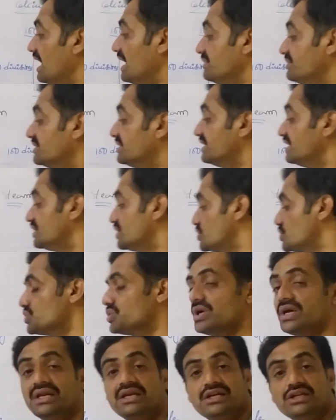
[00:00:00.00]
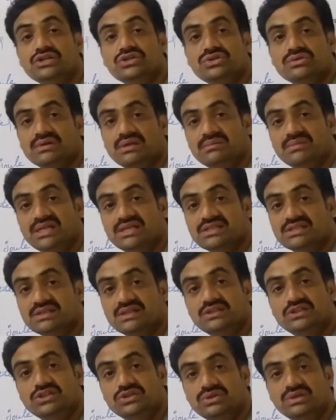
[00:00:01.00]
Observe that 212 minus
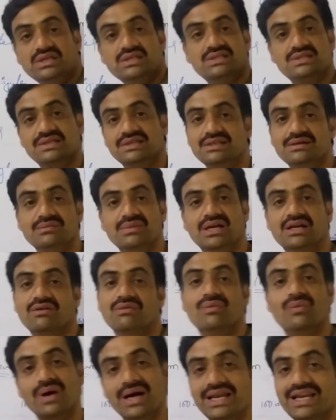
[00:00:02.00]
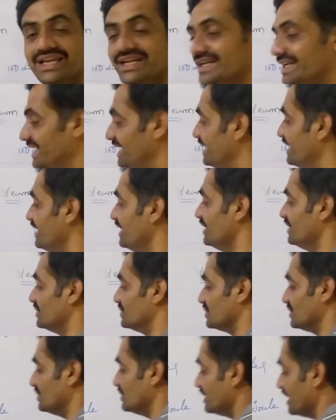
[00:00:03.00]
32 is nothing but 180.
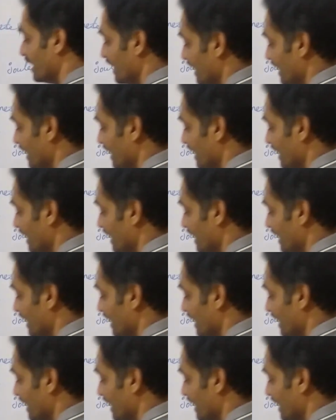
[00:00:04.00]
So